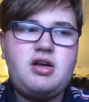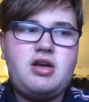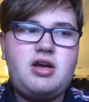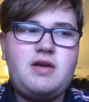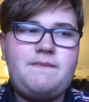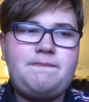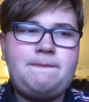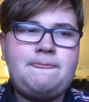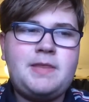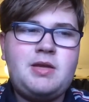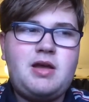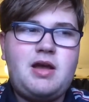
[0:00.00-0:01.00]
Um,
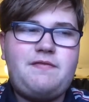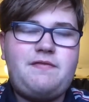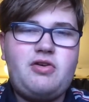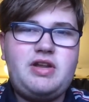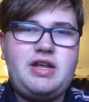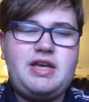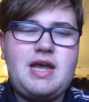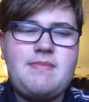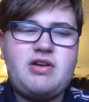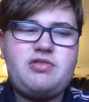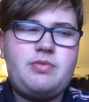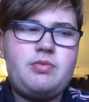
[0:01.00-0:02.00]
I thought the in-game
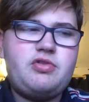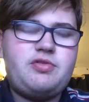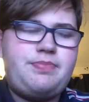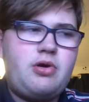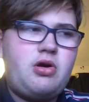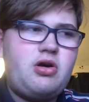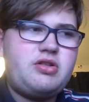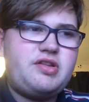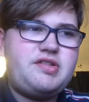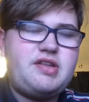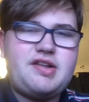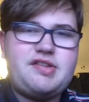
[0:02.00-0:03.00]
management was poor. The
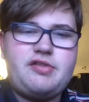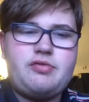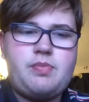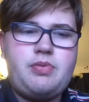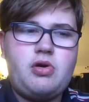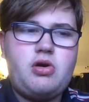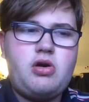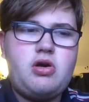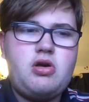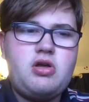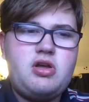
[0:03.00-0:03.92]
tactics were poor.